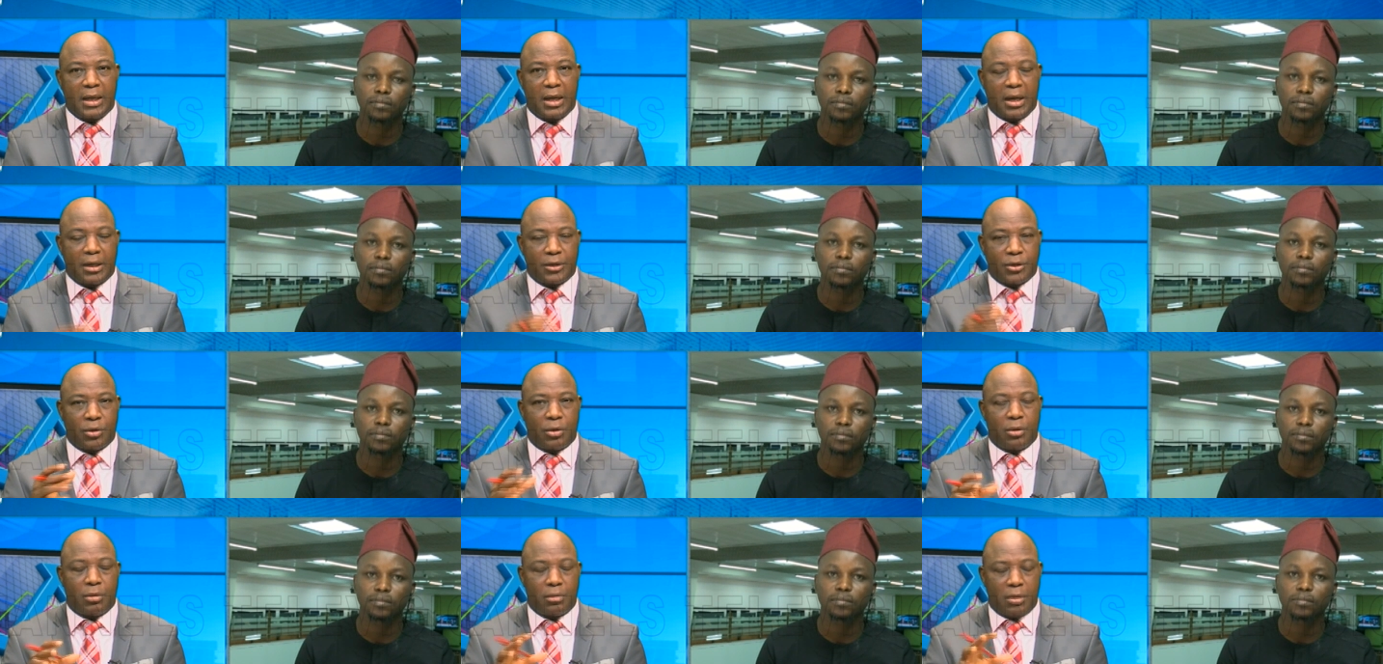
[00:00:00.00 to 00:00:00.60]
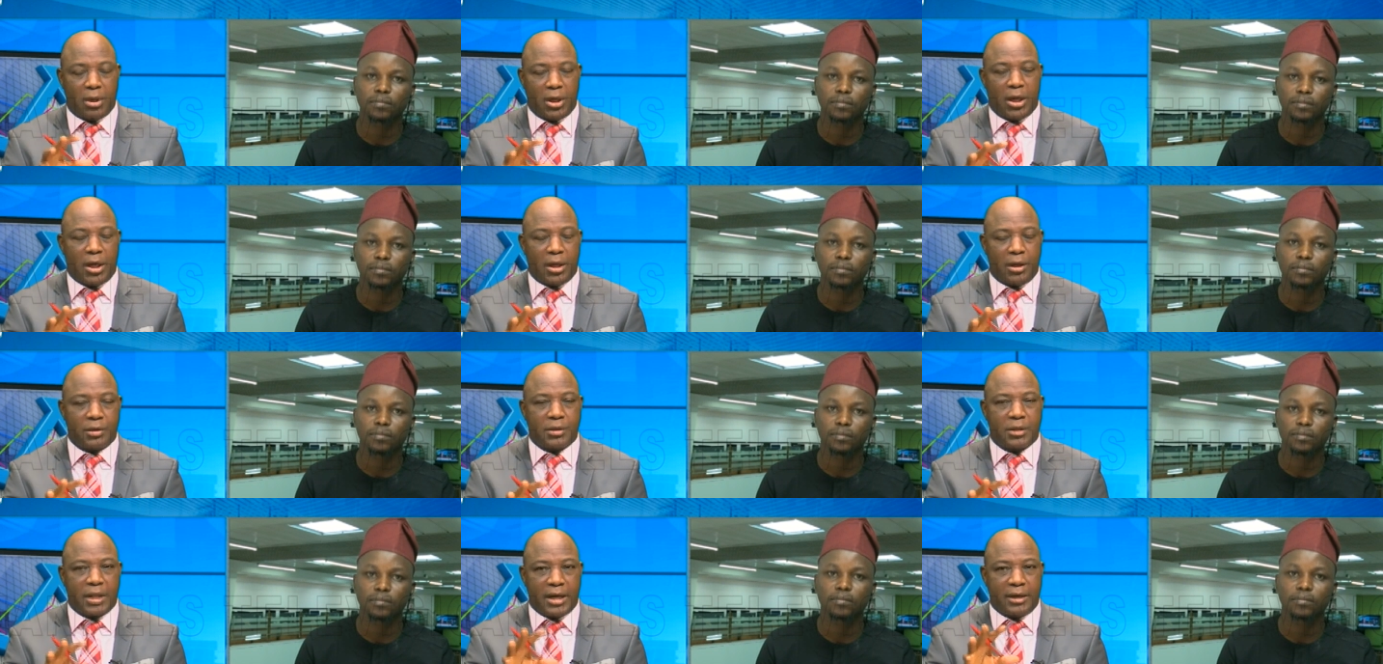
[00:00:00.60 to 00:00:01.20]
Speaker 1: So it
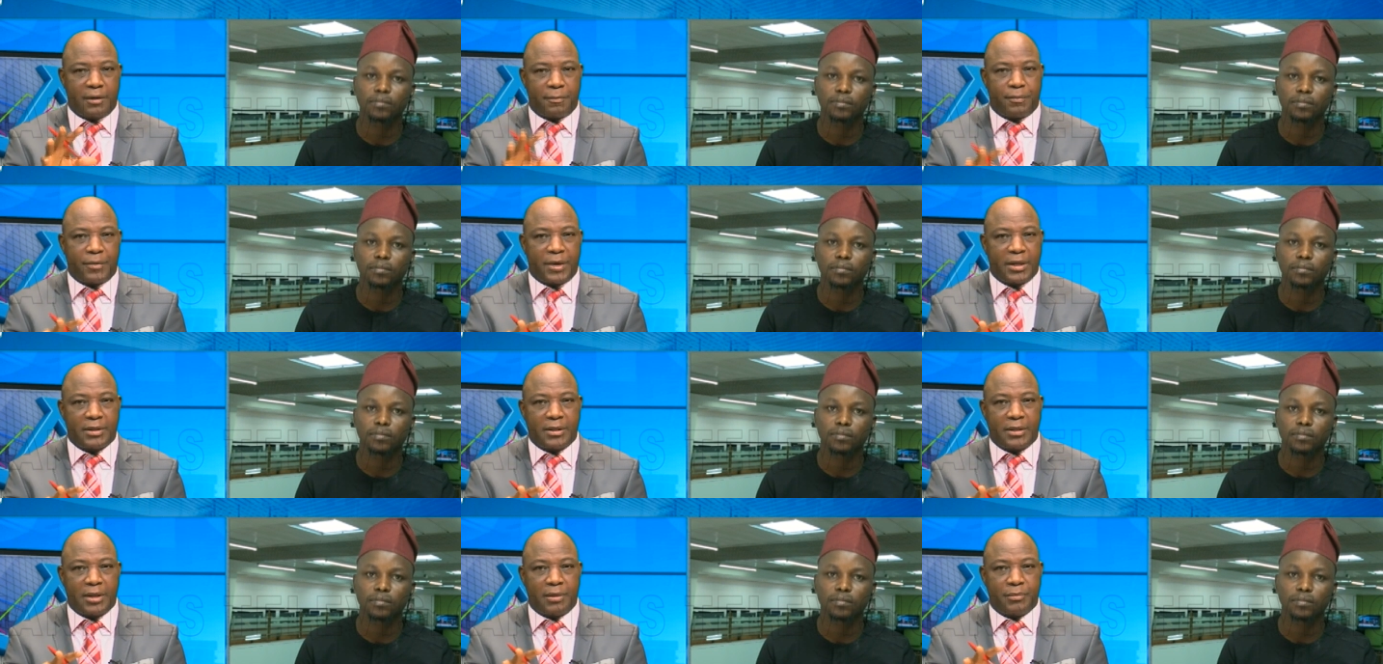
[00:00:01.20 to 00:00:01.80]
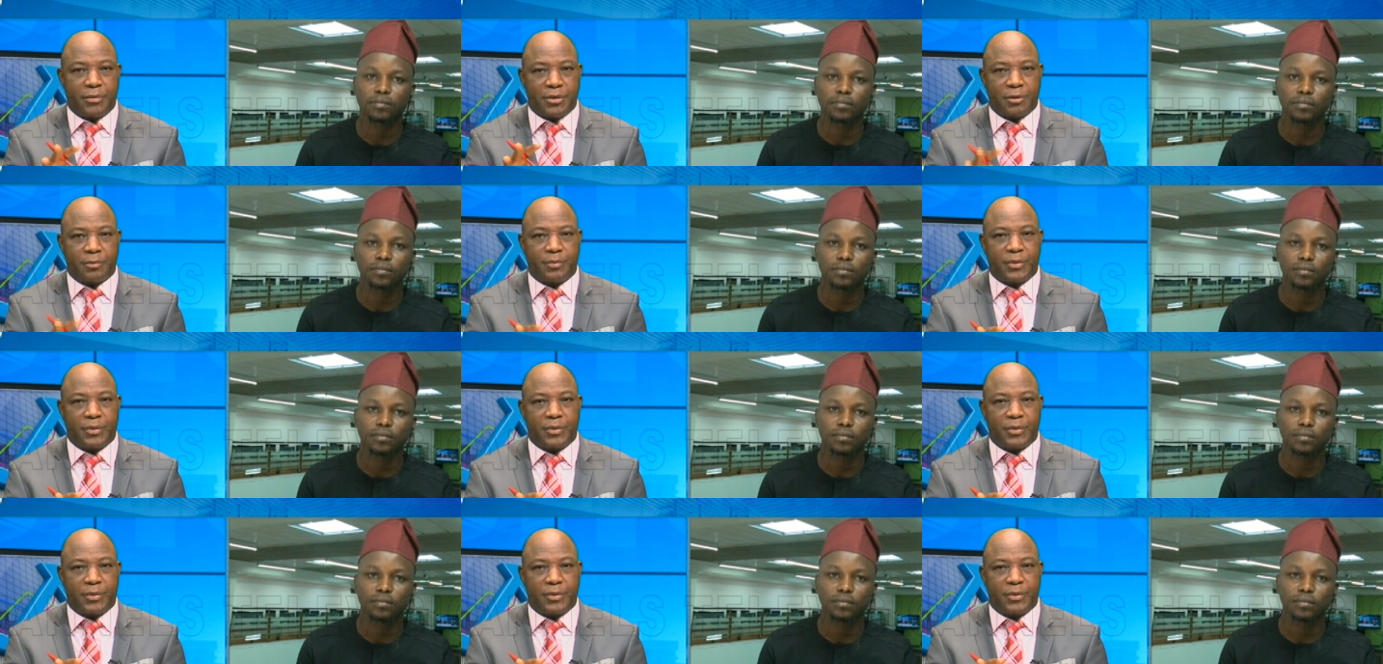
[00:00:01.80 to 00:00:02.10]
looks like the President, Mr.